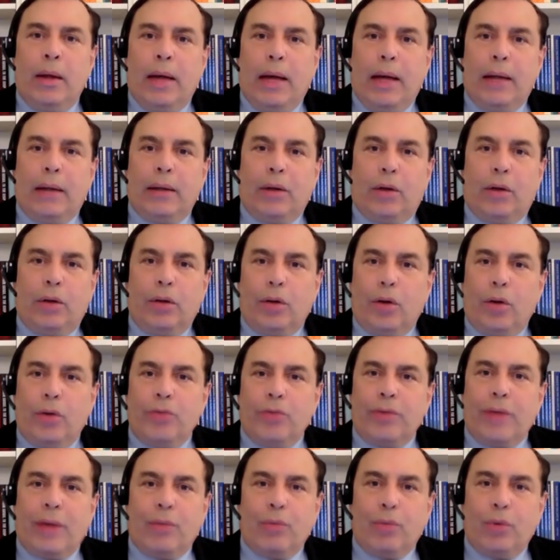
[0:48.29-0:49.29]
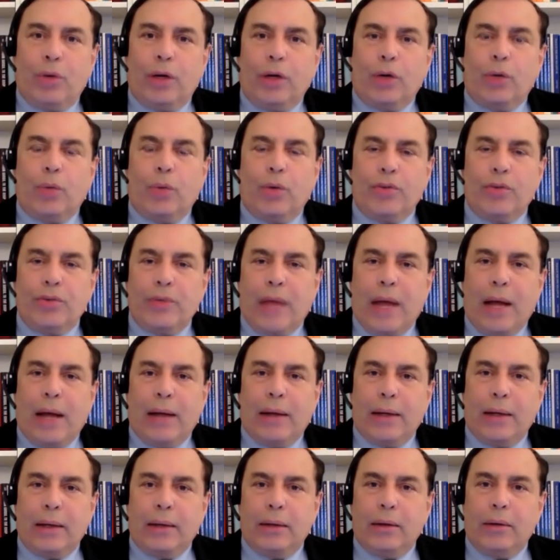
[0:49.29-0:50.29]
And although some work was
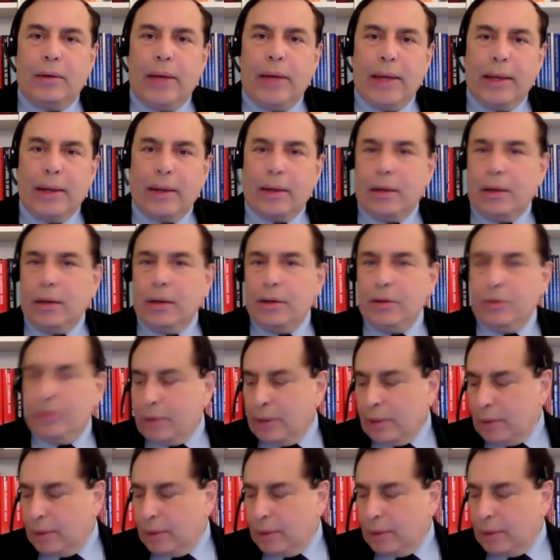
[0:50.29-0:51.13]
done under Akers,